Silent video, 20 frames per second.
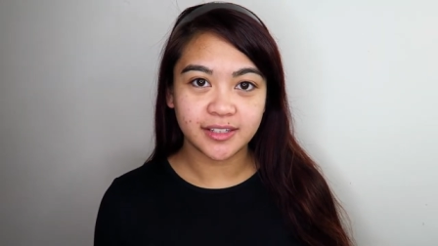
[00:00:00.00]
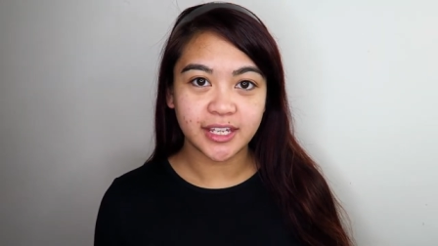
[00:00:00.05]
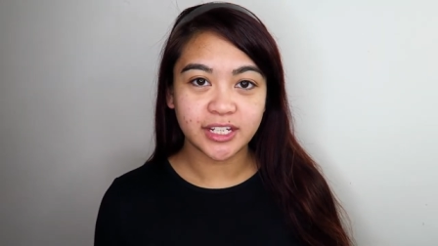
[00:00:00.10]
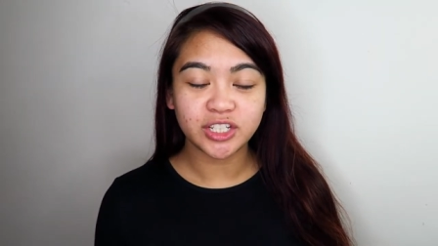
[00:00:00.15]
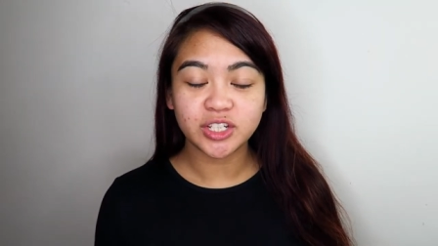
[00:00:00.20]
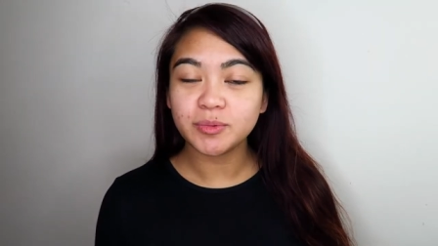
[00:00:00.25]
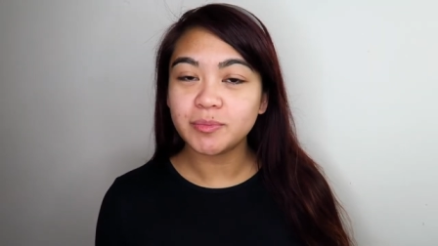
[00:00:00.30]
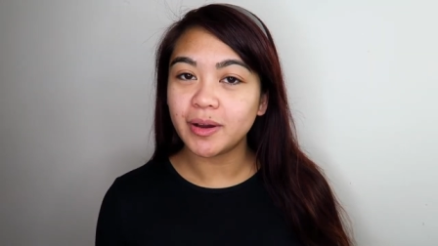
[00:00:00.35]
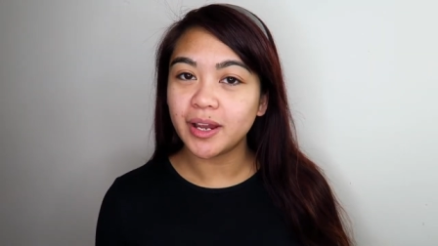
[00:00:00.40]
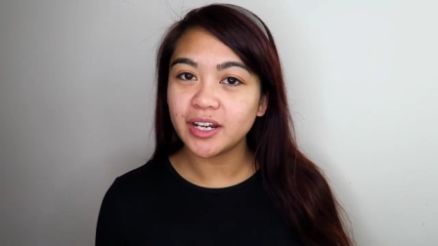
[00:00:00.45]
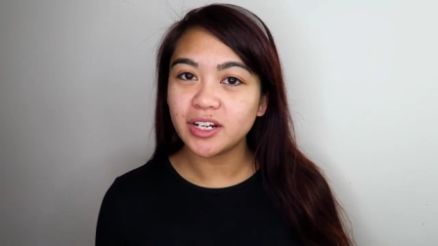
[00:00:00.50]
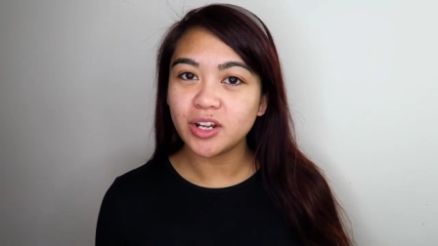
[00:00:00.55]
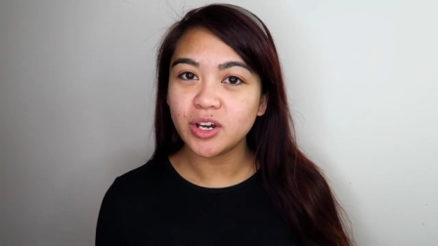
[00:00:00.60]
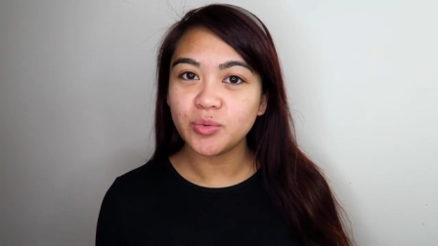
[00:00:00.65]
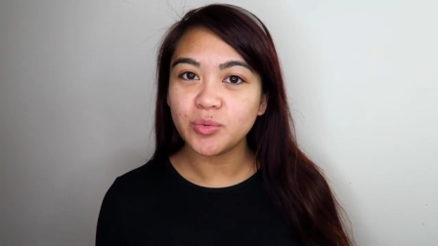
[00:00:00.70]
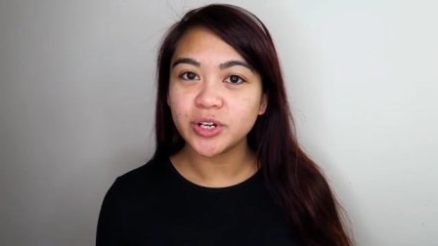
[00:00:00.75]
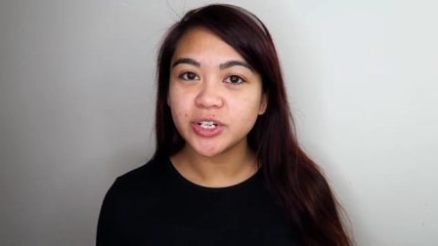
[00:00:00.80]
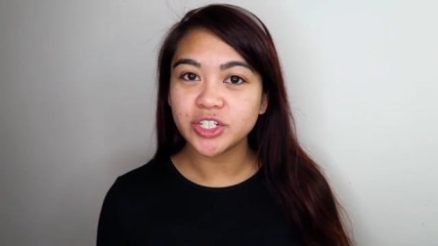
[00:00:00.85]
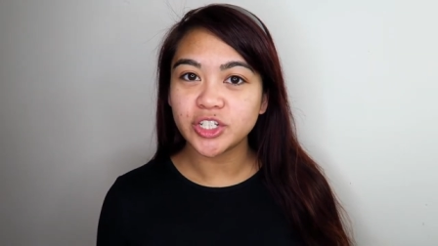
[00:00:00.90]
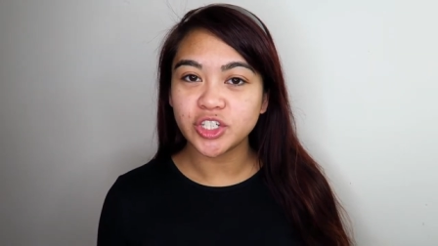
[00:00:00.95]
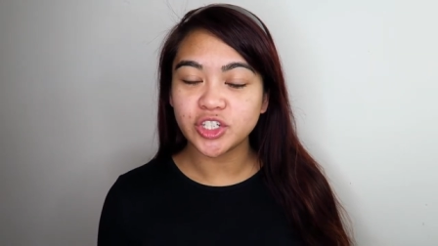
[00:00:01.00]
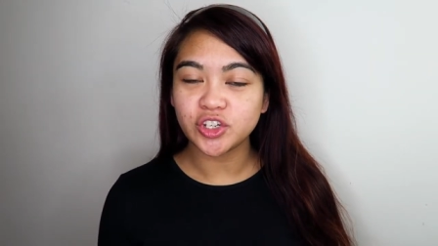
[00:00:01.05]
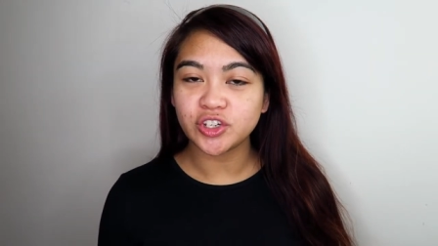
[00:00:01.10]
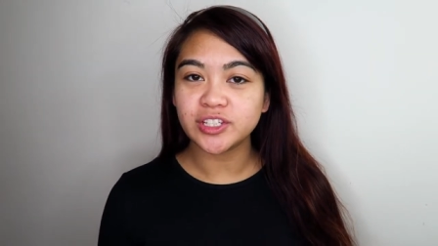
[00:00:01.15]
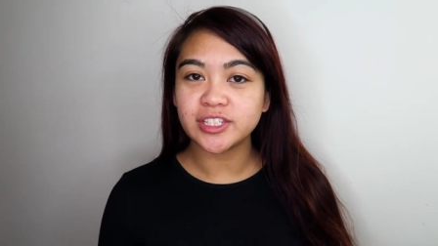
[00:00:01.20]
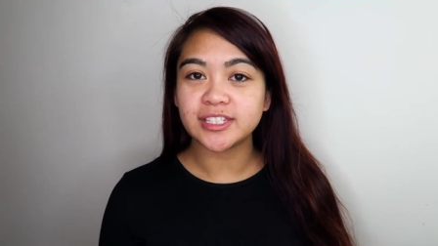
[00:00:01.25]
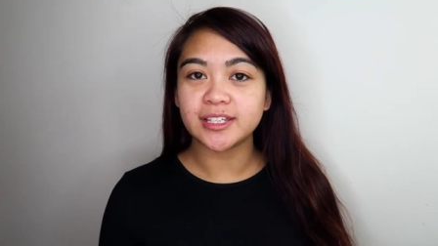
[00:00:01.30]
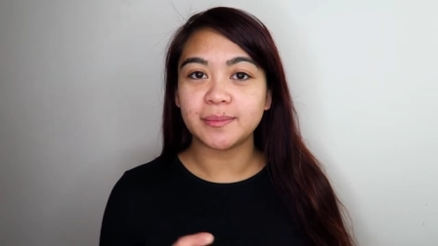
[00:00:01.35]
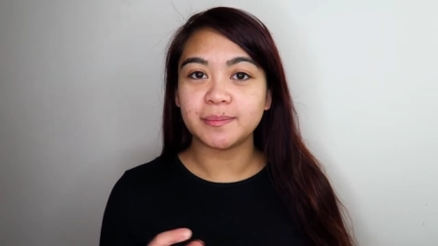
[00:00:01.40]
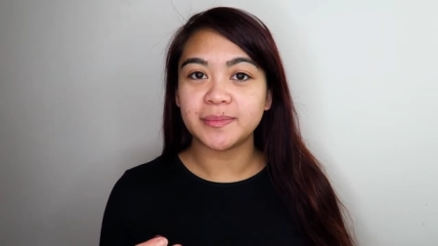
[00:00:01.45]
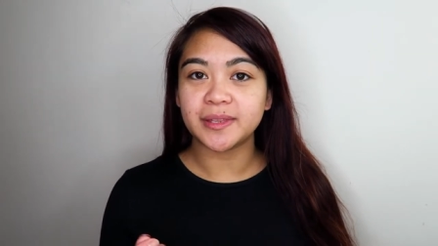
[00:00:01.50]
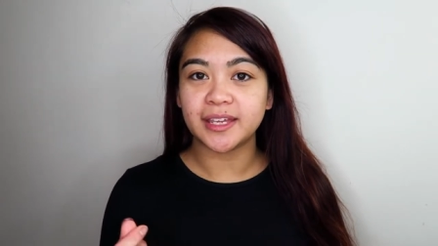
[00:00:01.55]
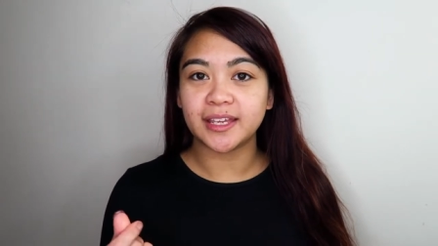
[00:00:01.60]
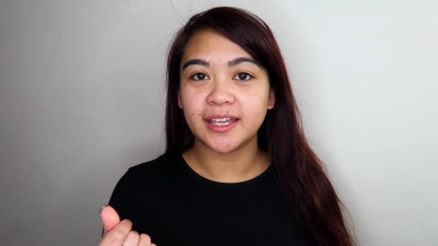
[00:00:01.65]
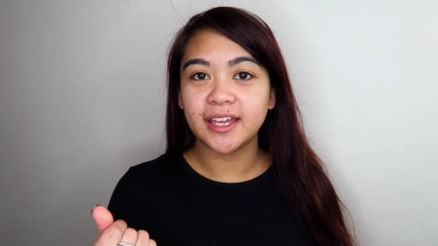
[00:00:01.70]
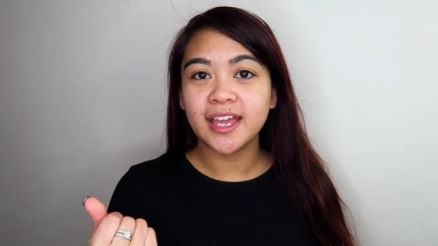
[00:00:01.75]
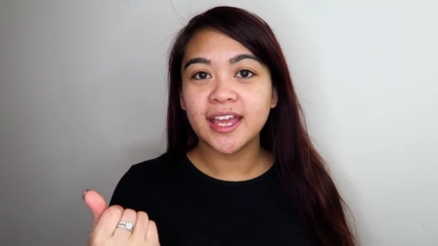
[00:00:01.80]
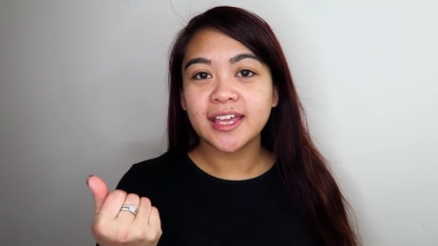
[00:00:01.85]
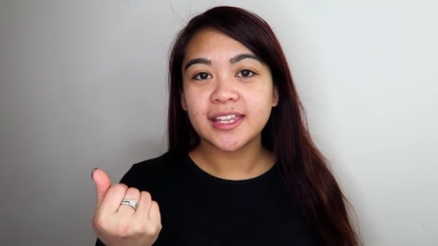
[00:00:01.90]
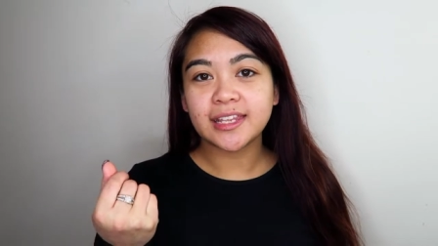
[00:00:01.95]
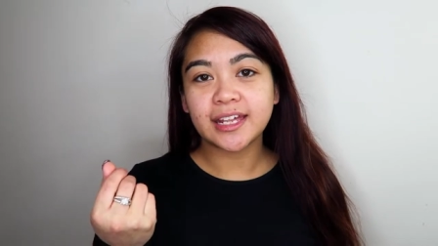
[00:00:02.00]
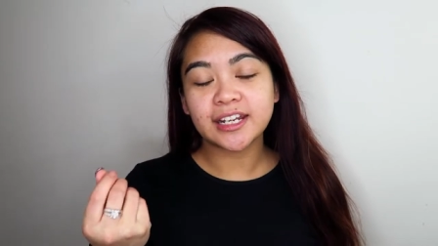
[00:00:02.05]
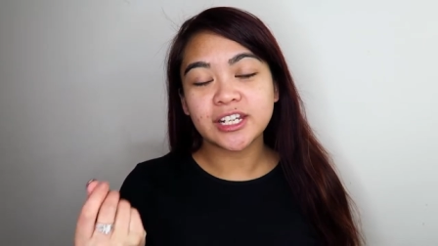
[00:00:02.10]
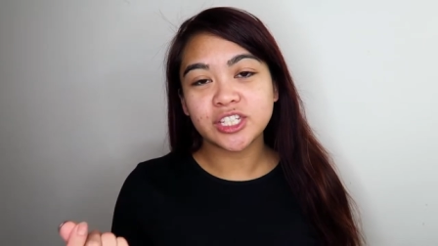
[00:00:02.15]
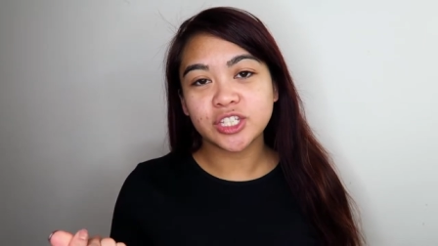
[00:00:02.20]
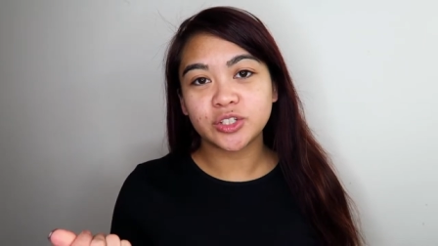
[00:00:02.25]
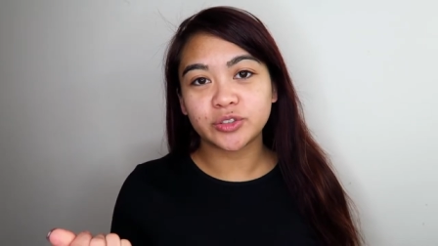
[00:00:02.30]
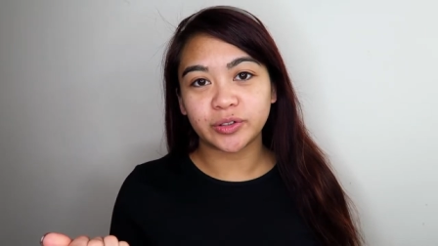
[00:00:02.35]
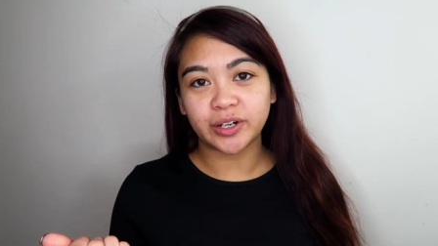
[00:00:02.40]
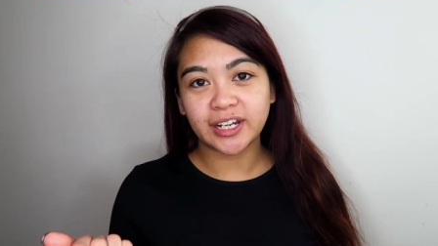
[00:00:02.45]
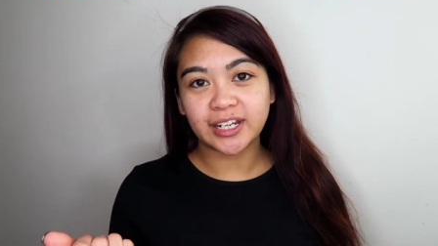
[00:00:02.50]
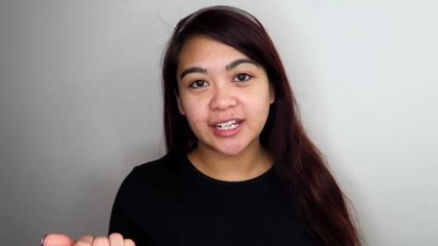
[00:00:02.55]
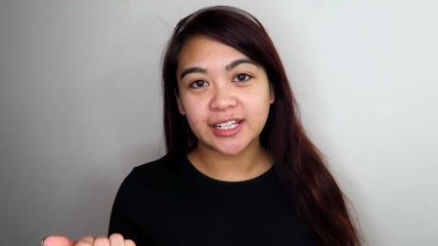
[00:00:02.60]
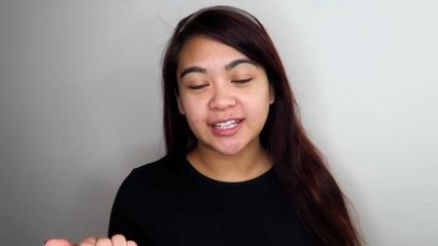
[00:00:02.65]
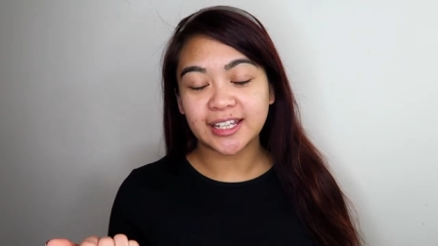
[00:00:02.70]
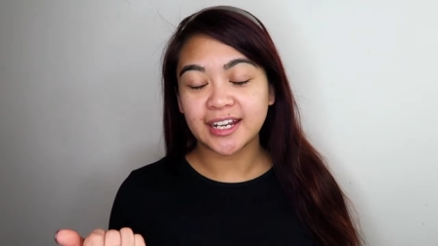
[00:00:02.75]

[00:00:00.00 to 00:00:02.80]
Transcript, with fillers: then you might not want to use something that is grainy,